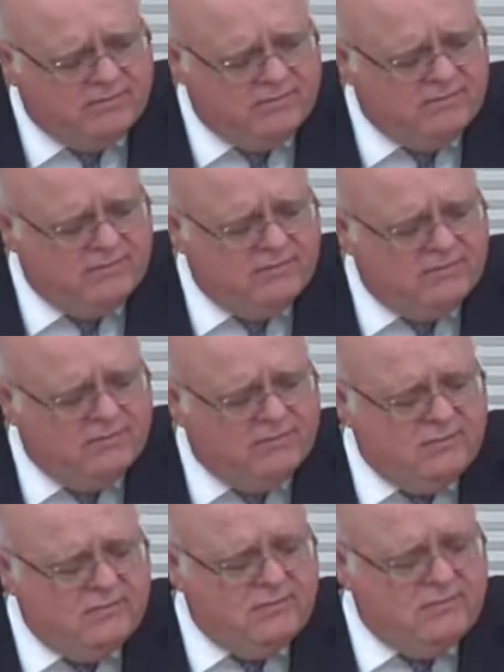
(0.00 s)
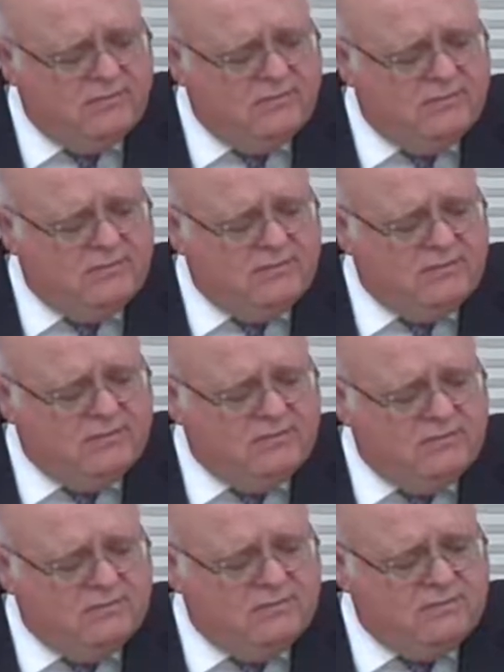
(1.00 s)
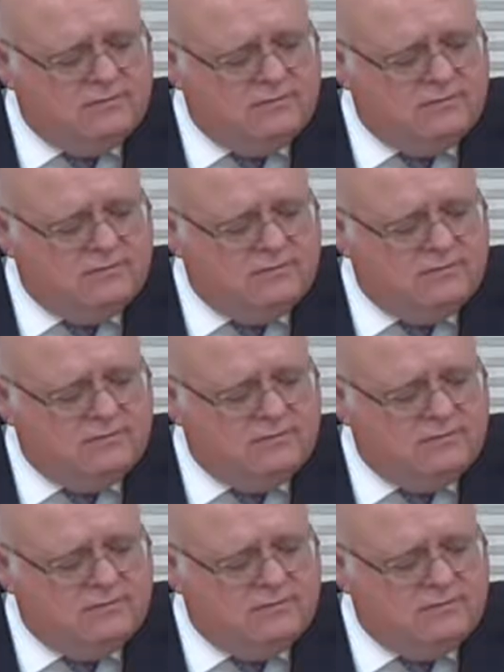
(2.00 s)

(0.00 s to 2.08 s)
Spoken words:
Nothing is said.